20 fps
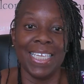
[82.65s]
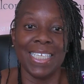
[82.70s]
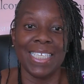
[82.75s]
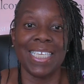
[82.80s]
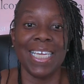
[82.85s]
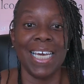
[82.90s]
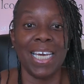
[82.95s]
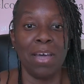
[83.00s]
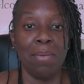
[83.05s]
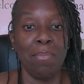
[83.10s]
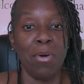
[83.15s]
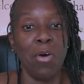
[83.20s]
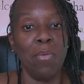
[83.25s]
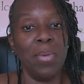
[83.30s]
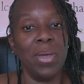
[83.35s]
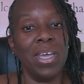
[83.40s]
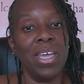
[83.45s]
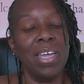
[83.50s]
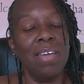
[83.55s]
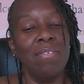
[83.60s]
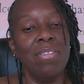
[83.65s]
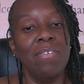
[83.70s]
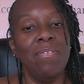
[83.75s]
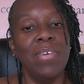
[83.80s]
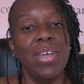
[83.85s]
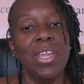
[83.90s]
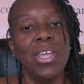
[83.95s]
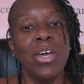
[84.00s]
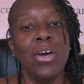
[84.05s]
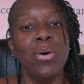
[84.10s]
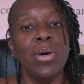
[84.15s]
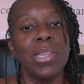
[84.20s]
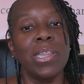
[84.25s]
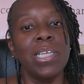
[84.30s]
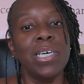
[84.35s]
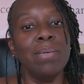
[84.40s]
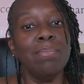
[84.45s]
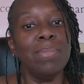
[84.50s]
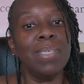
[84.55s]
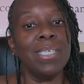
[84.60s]
take a moment, give the video a
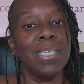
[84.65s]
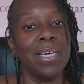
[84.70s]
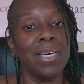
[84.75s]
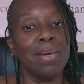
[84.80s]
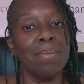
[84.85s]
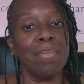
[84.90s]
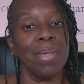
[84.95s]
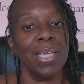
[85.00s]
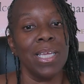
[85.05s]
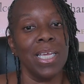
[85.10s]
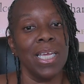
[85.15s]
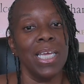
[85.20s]
thumbs up.